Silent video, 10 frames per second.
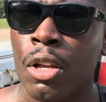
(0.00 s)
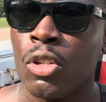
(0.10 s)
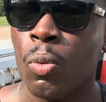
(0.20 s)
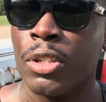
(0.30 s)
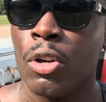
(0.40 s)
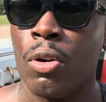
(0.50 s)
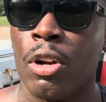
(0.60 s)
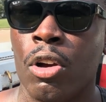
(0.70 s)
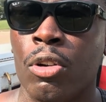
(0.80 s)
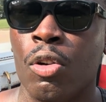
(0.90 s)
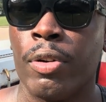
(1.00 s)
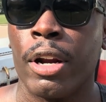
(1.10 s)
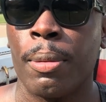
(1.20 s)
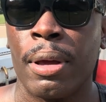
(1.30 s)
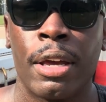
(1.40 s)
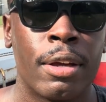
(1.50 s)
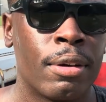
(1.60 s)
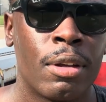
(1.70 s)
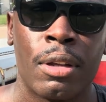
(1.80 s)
So what's going on over there, man?